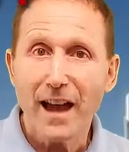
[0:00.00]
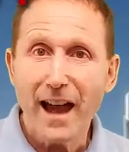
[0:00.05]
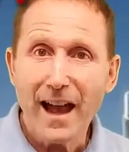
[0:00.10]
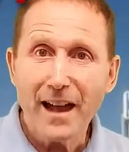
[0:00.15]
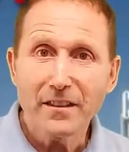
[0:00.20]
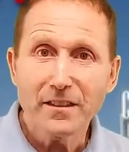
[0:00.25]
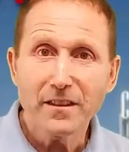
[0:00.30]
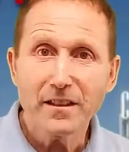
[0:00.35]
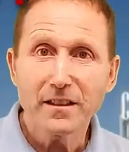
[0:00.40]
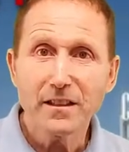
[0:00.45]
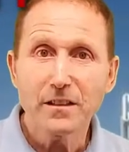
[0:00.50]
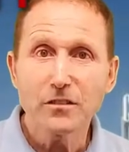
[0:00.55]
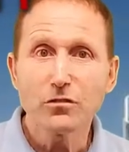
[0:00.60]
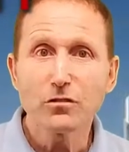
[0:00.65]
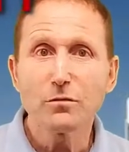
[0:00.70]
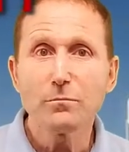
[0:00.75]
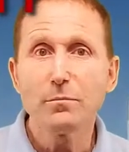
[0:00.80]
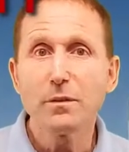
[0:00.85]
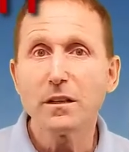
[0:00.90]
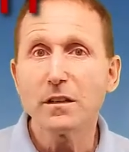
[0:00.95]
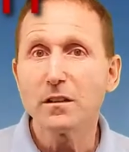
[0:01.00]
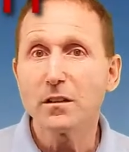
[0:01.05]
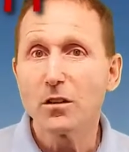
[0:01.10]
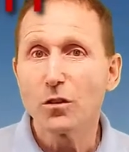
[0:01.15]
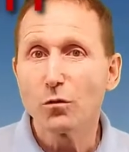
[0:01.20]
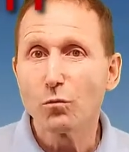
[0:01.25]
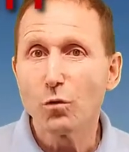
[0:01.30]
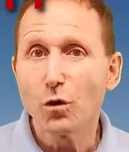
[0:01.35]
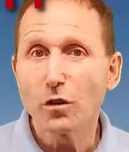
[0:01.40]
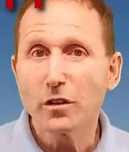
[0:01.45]
and they need to be
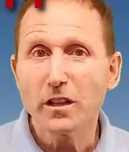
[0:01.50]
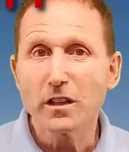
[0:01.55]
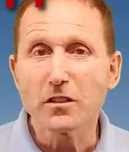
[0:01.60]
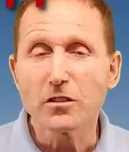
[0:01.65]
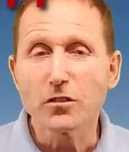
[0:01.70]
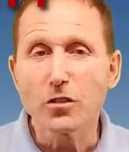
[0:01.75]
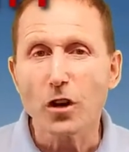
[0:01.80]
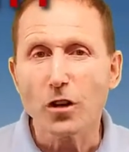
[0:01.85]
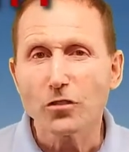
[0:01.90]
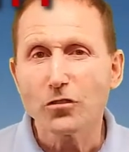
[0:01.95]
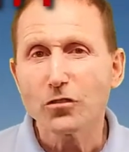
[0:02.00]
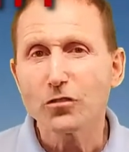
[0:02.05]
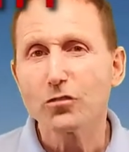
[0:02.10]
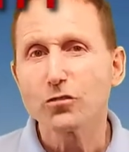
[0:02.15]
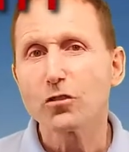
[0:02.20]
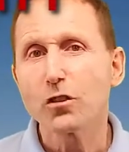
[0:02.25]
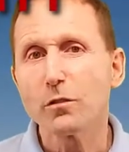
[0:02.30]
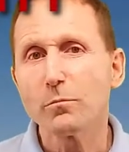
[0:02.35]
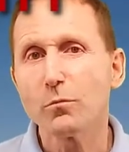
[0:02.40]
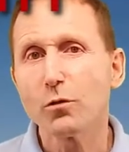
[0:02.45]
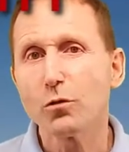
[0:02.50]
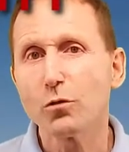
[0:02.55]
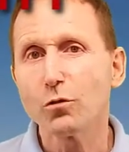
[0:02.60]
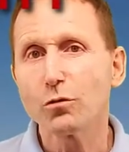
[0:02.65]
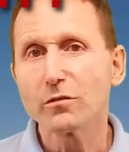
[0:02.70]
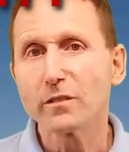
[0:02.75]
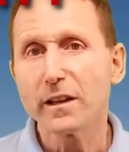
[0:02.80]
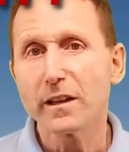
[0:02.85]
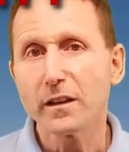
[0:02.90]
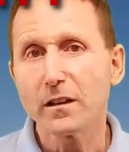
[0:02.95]
working non-stop all
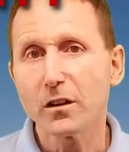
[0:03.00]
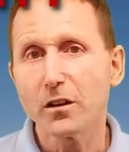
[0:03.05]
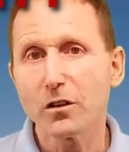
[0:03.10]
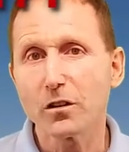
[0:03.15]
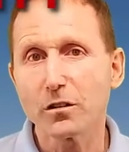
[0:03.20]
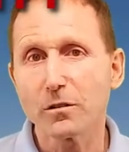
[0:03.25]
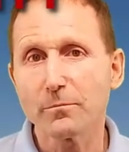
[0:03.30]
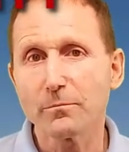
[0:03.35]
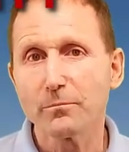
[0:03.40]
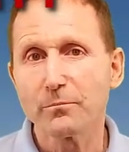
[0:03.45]
day long.